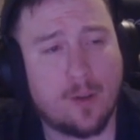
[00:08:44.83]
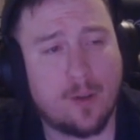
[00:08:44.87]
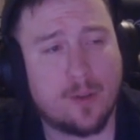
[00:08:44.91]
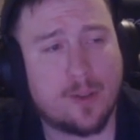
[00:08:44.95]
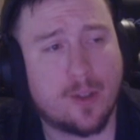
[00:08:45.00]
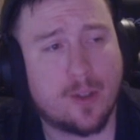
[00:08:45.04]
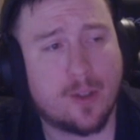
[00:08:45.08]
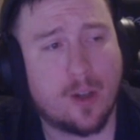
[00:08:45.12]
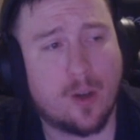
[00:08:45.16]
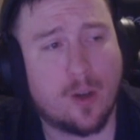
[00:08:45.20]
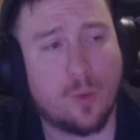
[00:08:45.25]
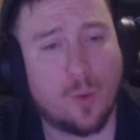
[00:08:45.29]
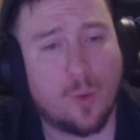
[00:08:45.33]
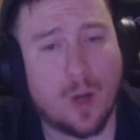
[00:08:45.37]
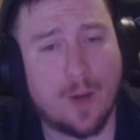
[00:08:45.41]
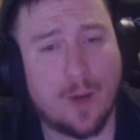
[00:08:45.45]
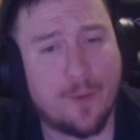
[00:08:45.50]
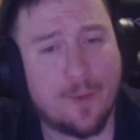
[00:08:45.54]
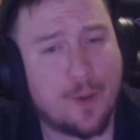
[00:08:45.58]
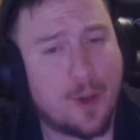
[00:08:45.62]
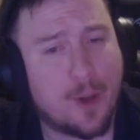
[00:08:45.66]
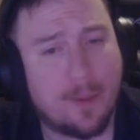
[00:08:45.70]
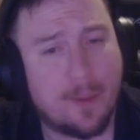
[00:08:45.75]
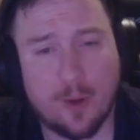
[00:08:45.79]
So
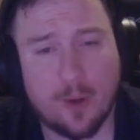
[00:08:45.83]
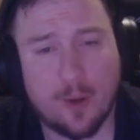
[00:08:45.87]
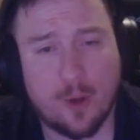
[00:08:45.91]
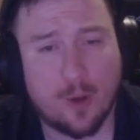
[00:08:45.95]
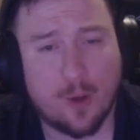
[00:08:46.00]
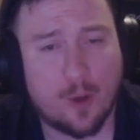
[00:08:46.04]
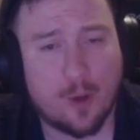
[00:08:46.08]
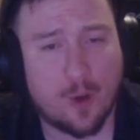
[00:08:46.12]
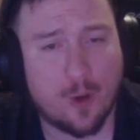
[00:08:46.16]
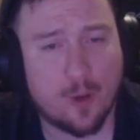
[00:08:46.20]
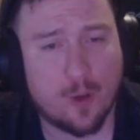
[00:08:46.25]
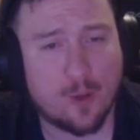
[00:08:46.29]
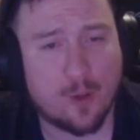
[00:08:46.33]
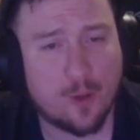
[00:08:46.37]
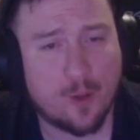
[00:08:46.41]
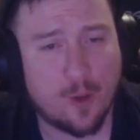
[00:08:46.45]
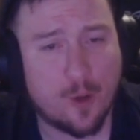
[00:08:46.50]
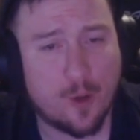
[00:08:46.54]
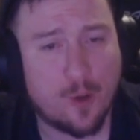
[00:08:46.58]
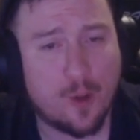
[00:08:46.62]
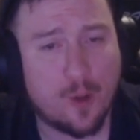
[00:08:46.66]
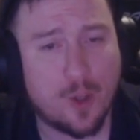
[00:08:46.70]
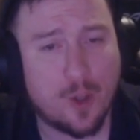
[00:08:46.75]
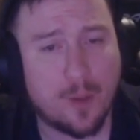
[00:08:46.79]
wherever you put your
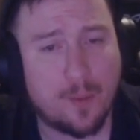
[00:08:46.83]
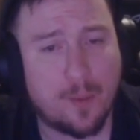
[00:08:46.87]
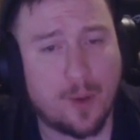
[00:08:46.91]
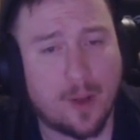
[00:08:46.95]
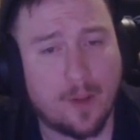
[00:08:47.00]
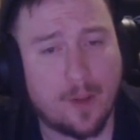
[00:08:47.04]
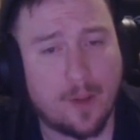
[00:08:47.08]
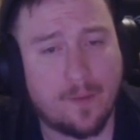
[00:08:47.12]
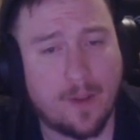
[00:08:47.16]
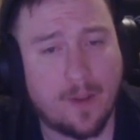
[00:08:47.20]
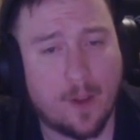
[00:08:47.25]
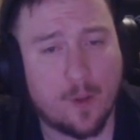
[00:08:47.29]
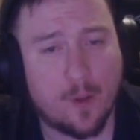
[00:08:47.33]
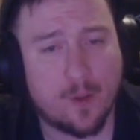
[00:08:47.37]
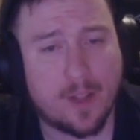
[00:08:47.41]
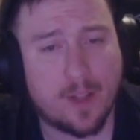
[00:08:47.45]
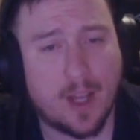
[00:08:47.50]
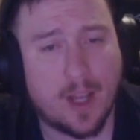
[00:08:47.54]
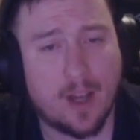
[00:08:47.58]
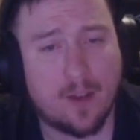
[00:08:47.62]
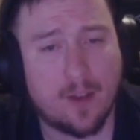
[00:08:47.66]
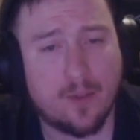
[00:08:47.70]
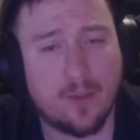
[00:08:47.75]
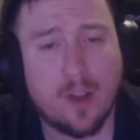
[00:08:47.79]
cursor, you'll put a feather
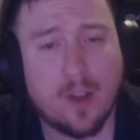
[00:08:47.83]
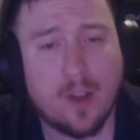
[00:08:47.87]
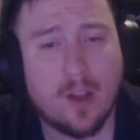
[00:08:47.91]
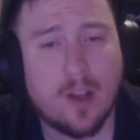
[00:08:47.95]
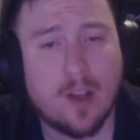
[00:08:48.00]
down.